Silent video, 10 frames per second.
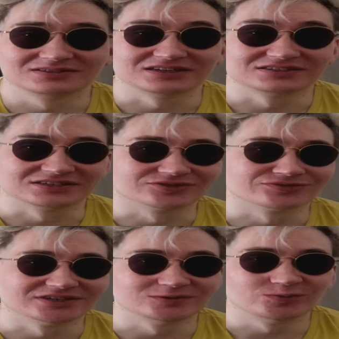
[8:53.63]
that's a
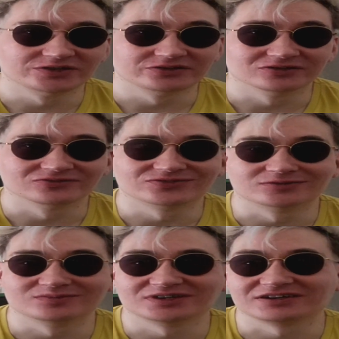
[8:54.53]
great video
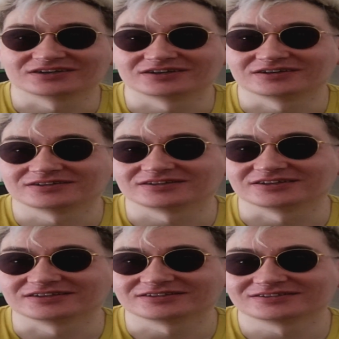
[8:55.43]
from
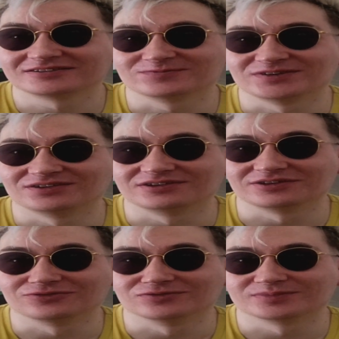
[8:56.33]
like
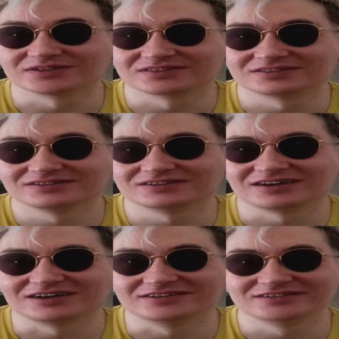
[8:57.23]
Wendigo, but
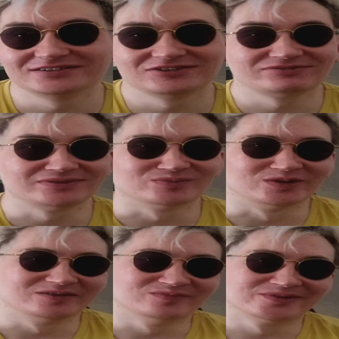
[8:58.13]
I didn't
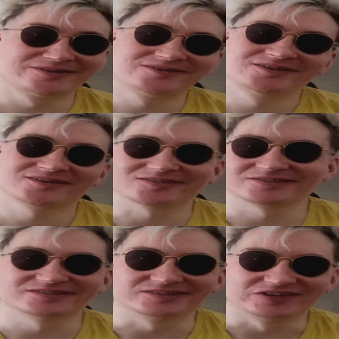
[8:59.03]
remember
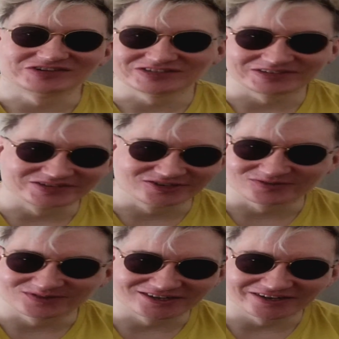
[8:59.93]
because there is
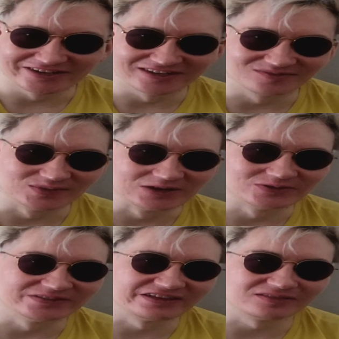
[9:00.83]
no warning
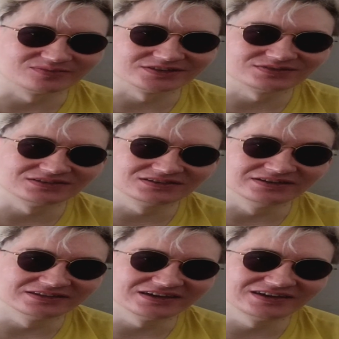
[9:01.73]
about that. But
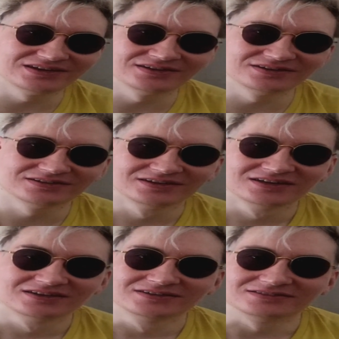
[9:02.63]
in the end,
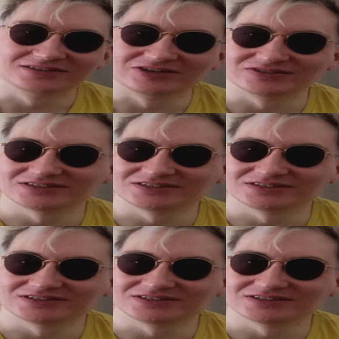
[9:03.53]
there